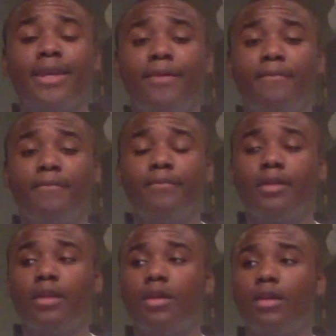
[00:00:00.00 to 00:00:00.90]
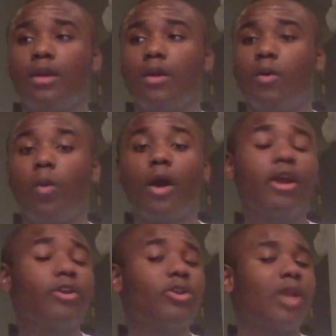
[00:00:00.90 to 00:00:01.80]
him, Why
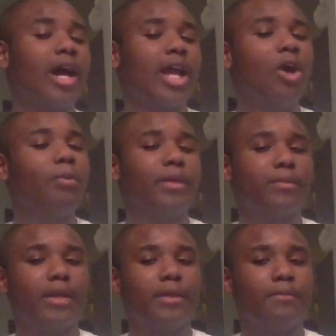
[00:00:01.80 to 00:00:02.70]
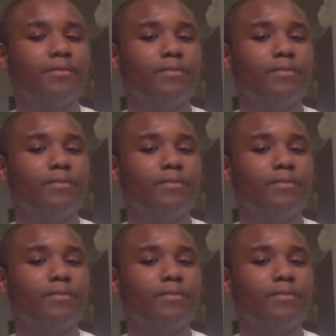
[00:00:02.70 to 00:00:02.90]
are you not helping me?